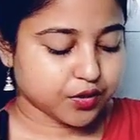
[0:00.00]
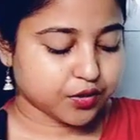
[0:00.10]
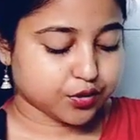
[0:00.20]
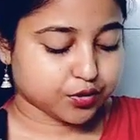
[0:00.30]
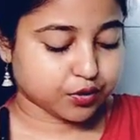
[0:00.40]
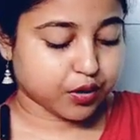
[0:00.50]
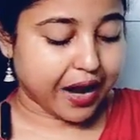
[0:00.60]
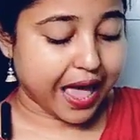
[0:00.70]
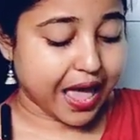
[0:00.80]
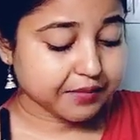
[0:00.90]
So
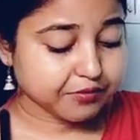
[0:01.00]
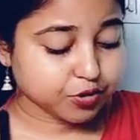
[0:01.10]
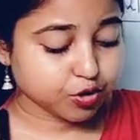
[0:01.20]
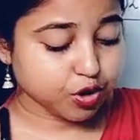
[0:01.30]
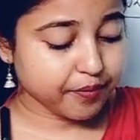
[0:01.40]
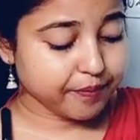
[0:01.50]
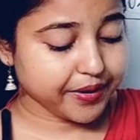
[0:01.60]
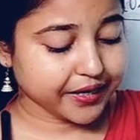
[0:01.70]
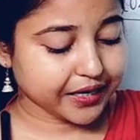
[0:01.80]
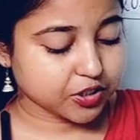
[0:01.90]
I am so
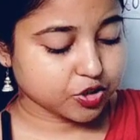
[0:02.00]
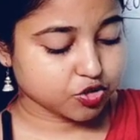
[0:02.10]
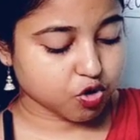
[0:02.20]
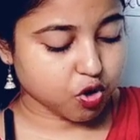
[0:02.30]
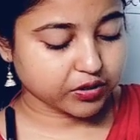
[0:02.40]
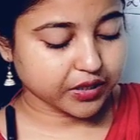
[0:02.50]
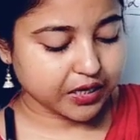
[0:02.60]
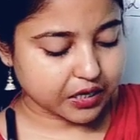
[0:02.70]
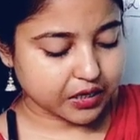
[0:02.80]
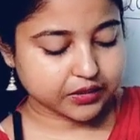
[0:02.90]
big and strong that
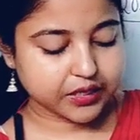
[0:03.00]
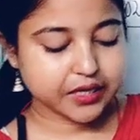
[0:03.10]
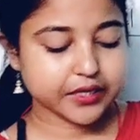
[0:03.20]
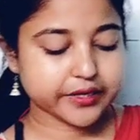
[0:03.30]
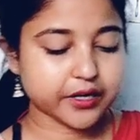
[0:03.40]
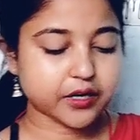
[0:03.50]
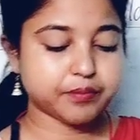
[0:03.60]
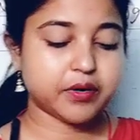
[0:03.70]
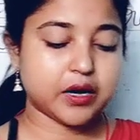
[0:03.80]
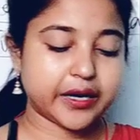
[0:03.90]

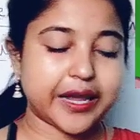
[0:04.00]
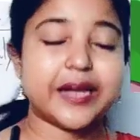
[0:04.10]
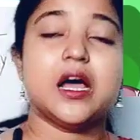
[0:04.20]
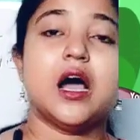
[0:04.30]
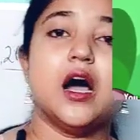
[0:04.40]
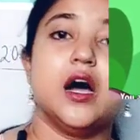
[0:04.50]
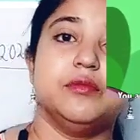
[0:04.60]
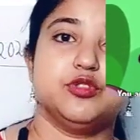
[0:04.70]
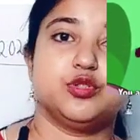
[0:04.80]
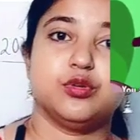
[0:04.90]
nothing can
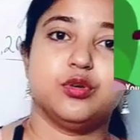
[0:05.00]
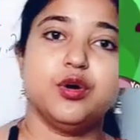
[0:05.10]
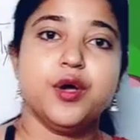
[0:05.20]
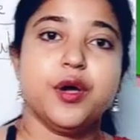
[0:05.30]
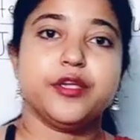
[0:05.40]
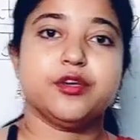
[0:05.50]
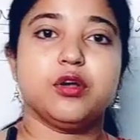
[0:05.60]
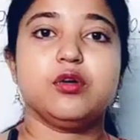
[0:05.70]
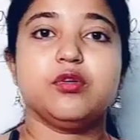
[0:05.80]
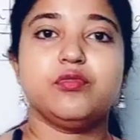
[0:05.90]
harm. So
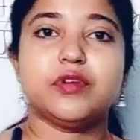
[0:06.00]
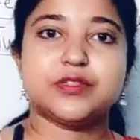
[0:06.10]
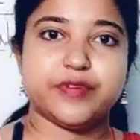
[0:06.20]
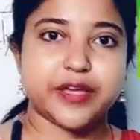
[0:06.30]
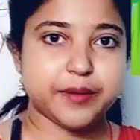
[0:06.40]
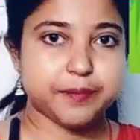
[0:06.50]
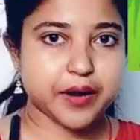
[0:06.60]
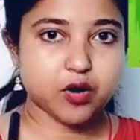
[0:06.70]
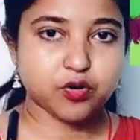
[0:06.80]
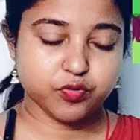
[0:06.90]
Yellowwood was very
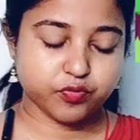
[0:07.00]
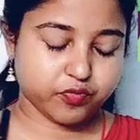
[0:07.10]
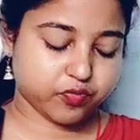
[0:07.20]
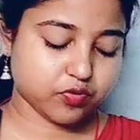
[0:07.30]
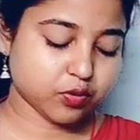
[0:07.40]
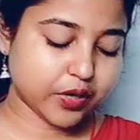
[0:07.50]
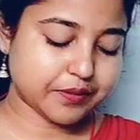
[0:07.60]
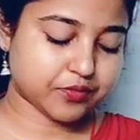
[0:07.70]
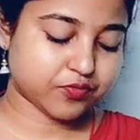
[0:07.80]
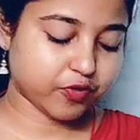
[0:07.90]
proud for
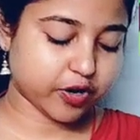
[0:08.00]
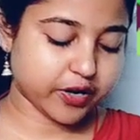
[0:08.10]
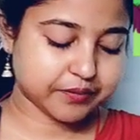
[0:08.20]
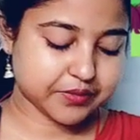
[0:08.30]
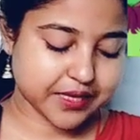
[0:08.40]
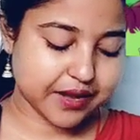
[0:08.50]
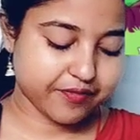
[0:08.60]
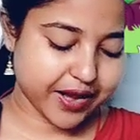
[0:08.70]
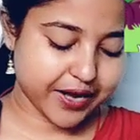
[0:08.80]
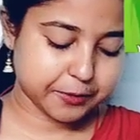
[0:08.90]

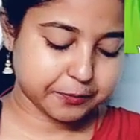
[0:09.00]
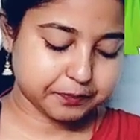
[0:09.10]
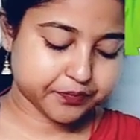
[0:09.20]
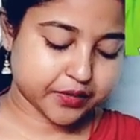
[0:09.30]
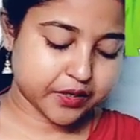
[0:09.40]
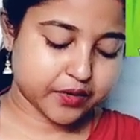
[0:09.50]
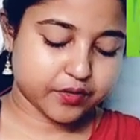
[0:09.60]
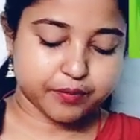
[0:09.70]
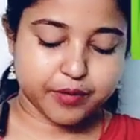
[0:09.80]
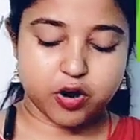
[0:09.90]
himself, right?
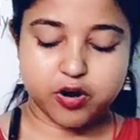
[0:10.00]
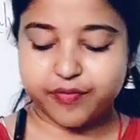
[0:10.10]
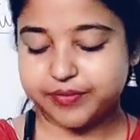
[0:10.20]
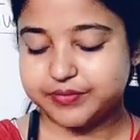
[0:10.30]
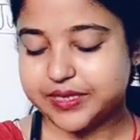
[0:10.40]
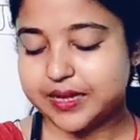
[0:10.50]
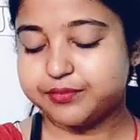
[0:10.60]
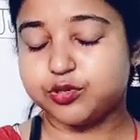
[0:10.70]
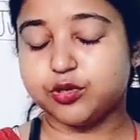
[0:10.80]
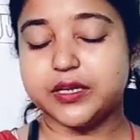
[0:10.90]
Proud of
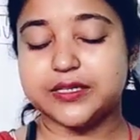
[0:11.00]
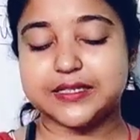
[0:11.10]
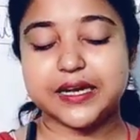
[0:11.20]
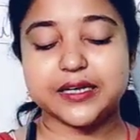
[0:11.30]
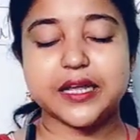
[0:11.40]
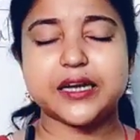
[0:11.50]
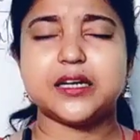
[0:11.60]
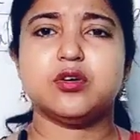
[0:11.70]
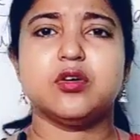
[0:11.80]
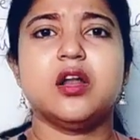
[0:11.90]
himself. So he said
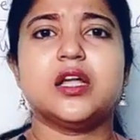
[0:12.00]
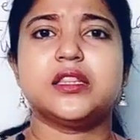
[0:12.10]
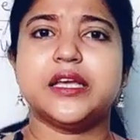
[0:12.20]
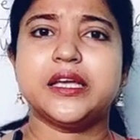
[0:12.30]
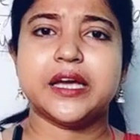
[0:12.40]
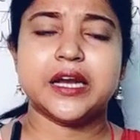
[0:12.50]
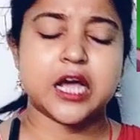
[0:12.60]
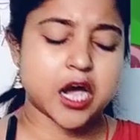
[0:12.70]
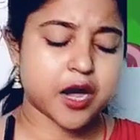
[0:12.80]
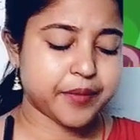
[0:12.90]
that nothing can
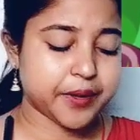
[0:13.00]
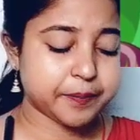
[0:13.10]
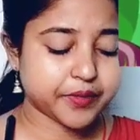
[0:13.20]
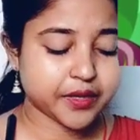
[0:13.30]
harm him.